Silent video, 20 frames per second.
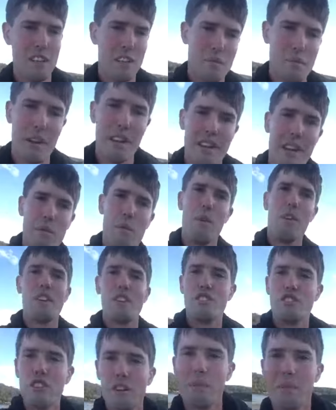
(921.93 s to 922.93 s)
but yeah, I'm wearing
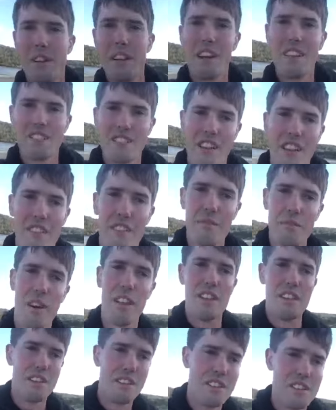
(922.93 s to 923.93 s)
jumper now instead of my
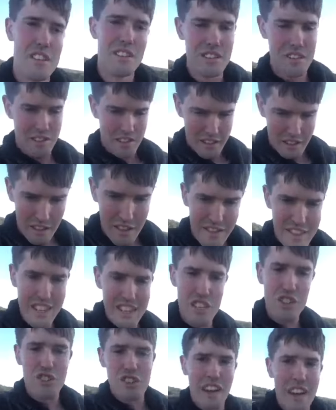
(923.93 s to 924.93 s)

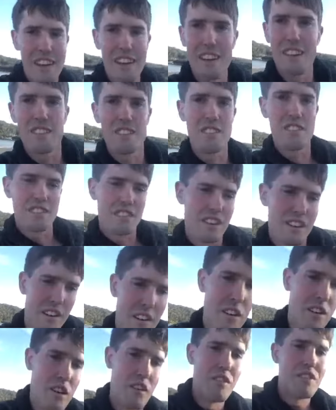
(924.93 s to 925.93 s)
thin jacket, so
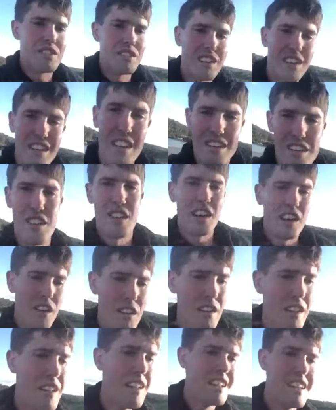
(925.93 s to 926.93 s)
obviously you can
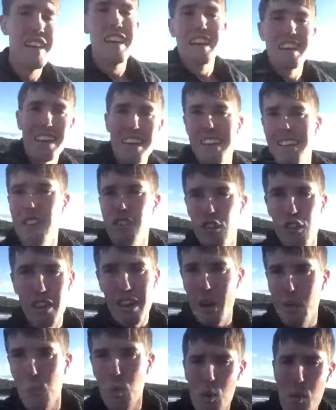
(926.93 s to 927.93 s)
tell it did not
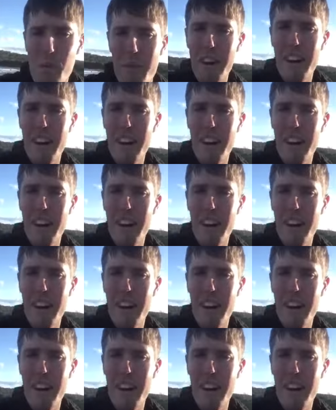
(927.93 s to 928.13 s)
get warmer.